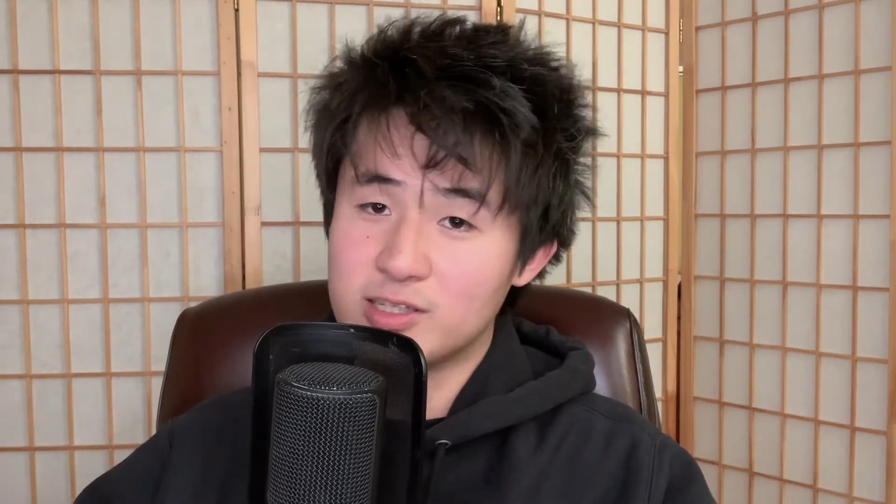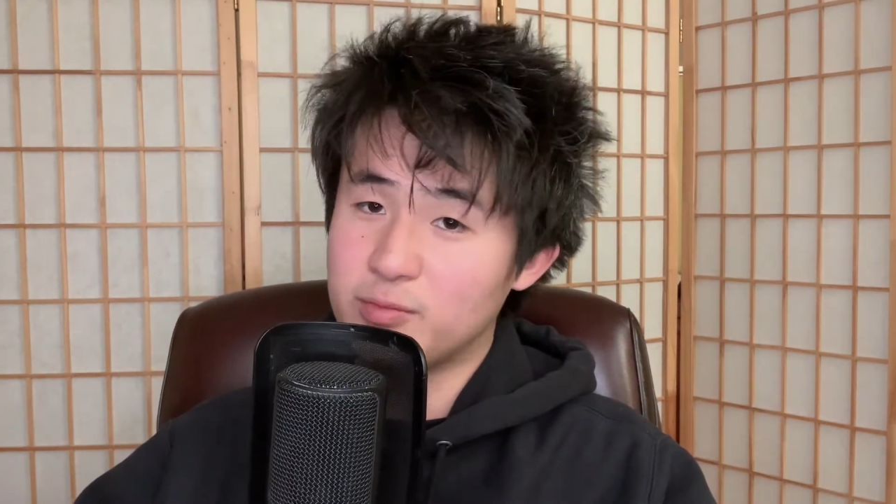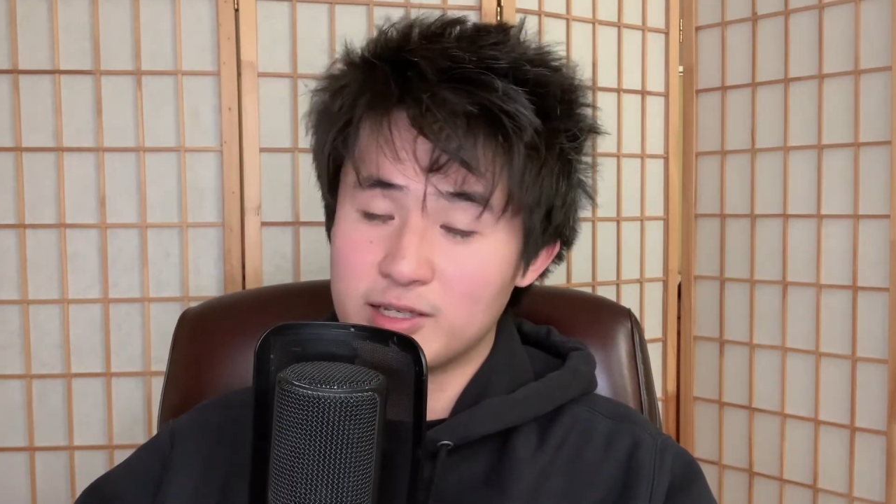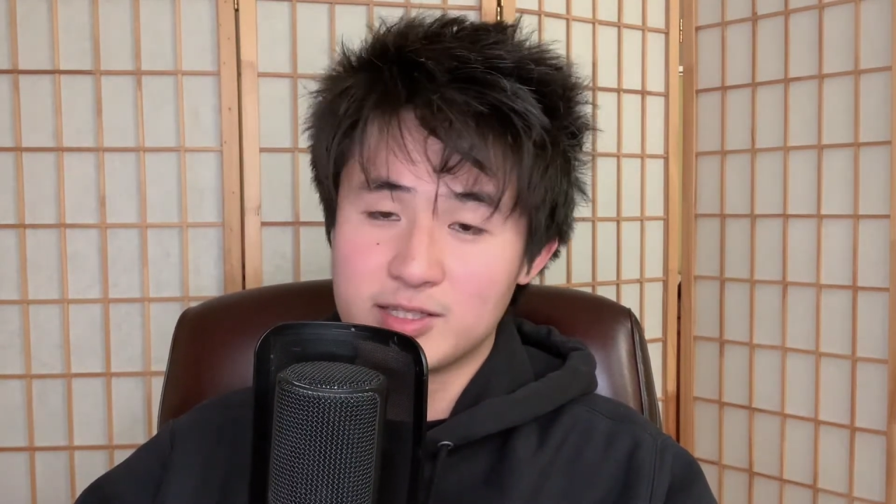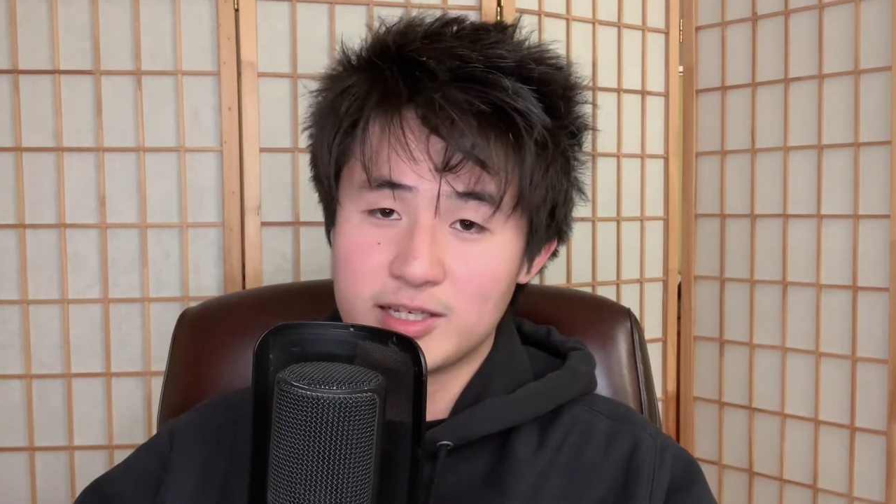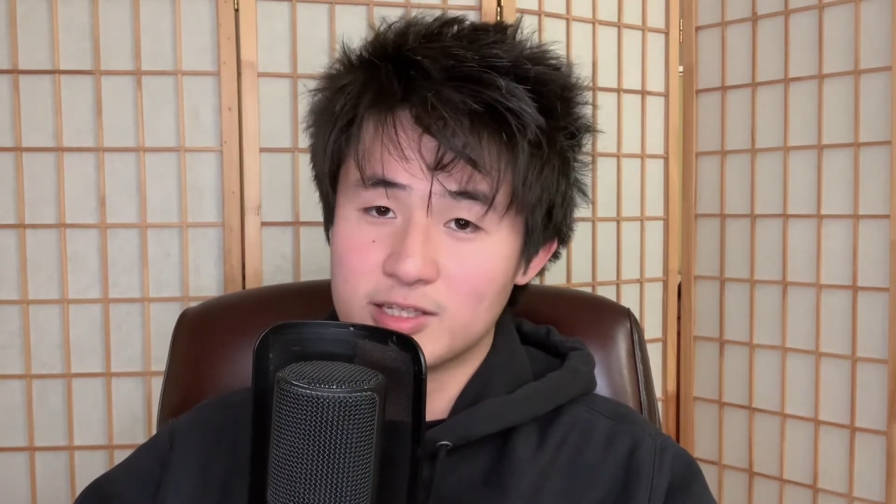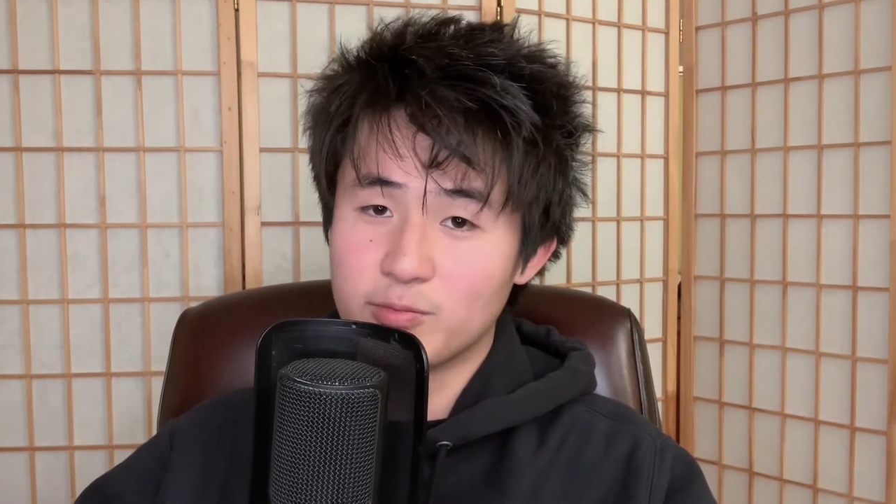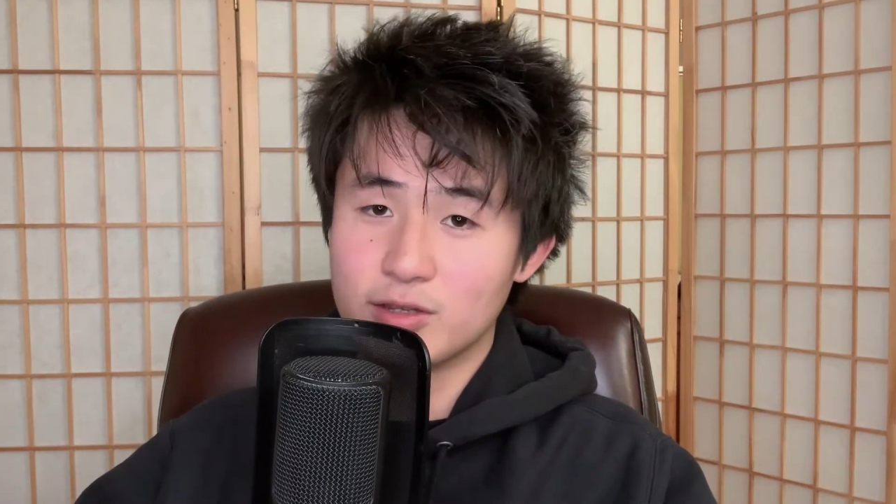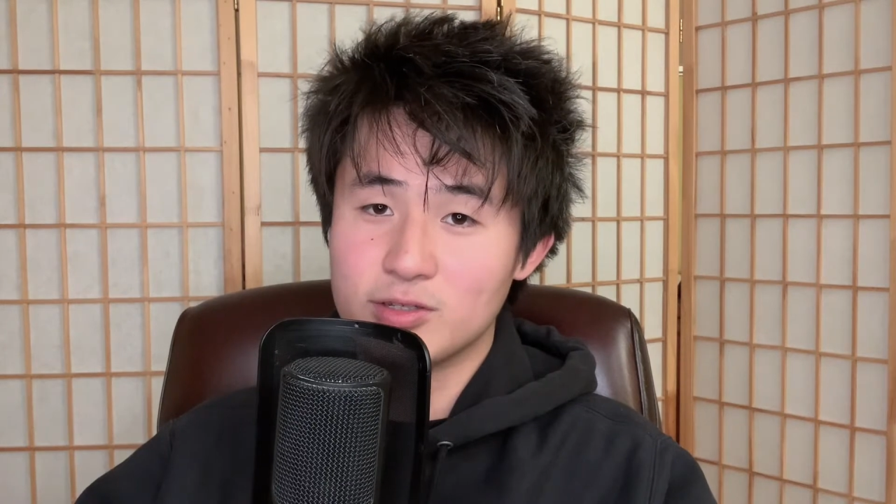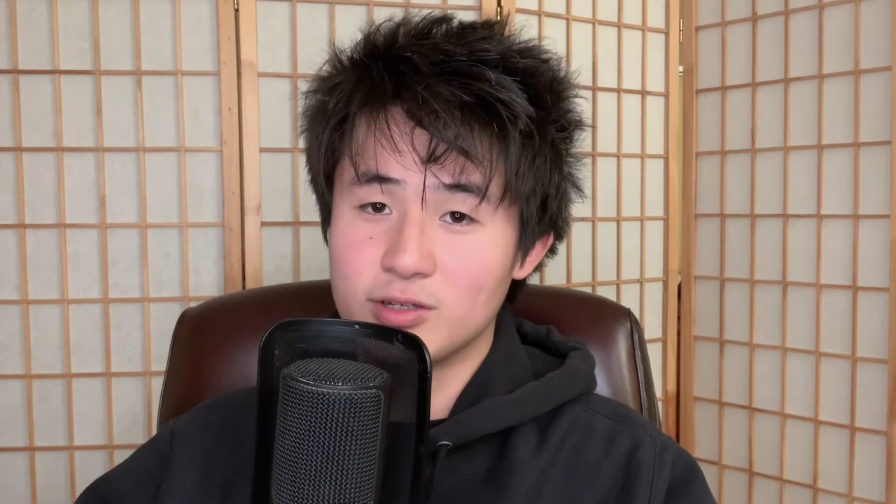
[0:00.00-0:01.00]
they might say
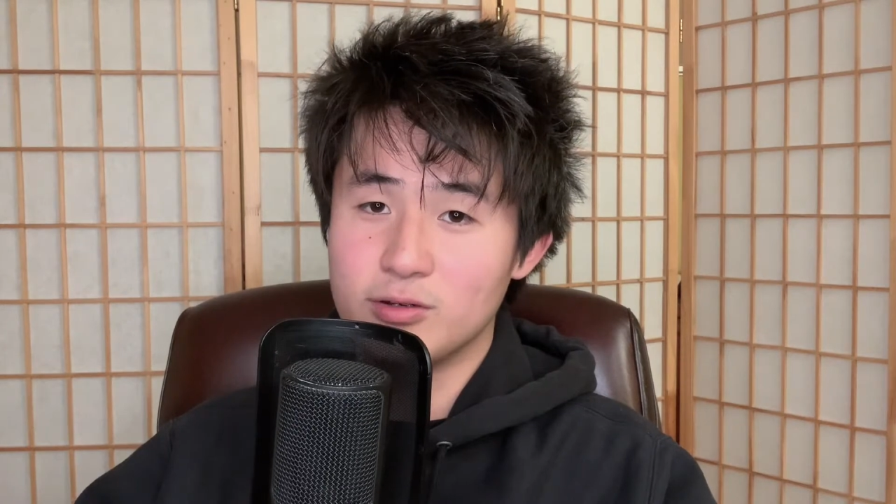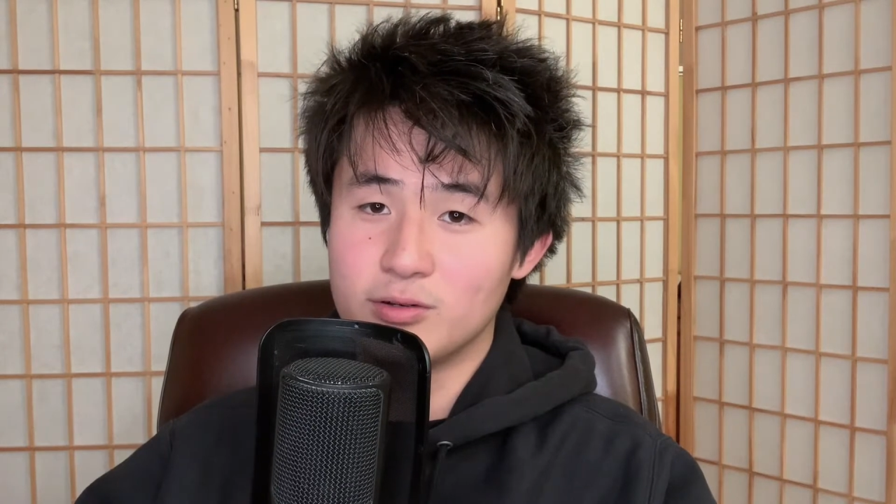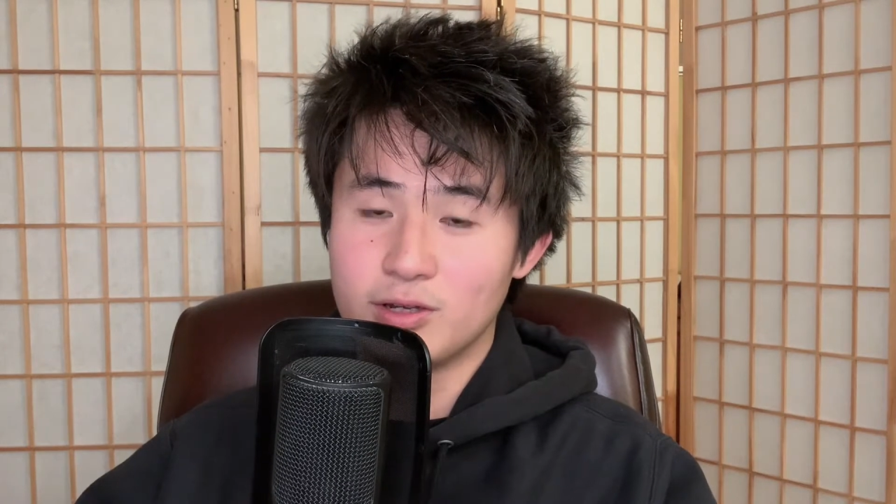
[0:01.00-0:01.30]
something to you.